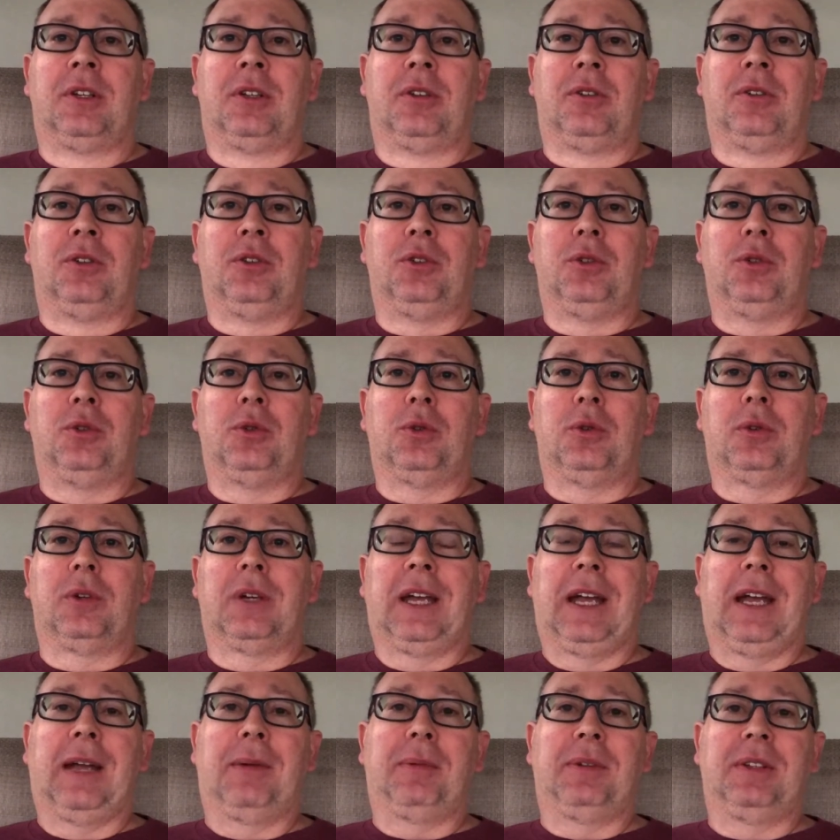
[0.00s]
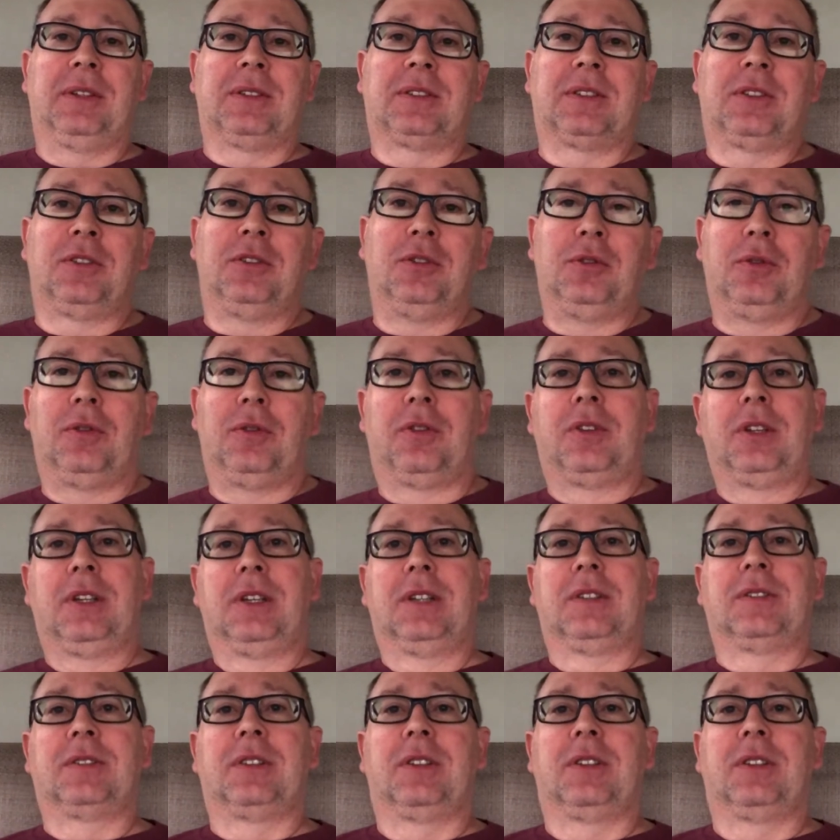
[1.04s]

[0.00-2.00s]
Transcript: new habits and new things